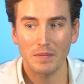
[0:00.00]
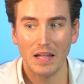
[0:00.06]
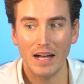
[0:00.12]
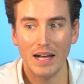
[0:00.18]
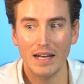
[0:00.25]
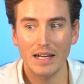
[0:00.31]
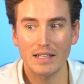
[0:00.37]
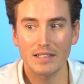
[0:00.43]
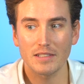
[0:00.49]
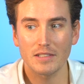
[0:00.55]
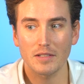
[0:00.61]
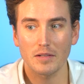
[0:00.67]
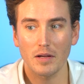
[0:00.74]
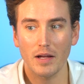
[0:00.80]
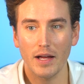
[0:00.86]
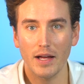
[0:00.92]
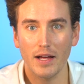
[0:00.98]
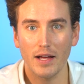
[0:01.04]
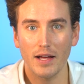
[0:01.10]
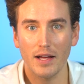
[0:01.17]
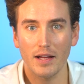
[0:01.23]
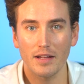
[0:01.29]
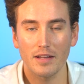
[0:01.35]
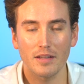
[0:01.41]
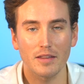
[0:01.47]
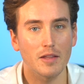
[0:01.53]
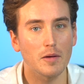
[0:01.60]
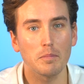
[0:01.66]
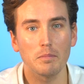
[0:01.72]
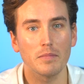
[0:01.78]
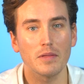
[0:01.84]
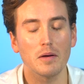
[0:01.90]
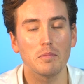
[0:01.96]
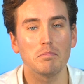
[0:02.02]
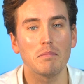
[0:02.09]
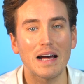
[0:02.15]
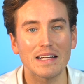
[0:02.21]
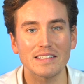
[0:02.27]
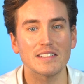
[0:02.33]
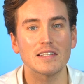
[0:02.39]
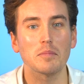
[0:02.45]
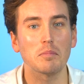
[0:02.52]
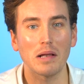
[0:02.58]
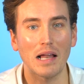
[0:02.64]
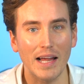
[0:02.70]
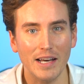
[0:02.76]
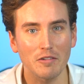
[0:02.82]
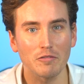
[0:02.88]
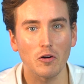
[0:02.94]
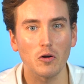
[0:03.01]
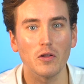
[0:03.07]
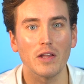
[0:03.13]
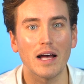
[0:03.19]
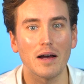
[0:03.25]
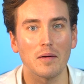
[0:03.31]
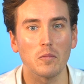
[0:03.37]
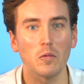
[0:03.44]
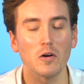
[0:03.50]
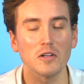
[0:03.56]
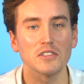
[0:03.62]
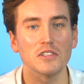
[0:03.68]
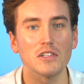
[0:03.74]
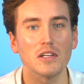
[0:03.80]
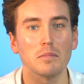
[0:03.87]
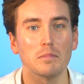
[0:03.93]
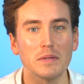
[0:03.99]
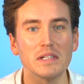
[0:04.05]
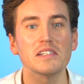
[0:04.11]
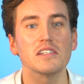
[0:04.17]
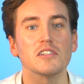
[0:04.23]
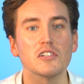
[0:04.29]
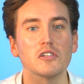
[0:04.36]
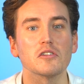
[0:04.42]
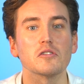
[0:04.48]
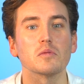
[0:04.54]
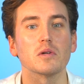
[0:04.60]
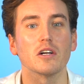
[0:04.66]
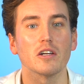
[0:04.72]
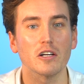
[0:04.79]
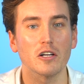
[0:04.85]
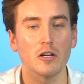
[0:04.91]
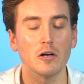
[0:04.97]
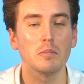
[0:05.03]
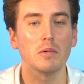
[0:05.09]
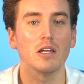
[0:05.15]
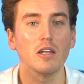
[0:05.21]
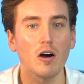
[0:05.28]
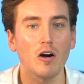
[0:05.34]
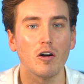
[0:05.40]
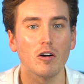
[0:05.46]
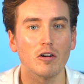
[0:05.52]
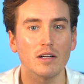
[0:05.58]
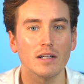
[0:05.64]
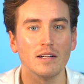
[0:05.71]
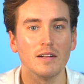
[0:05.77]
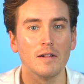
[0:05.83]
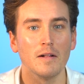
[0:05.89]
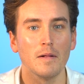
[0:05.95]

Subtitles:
And the master plan of all that was that businesses were going to come along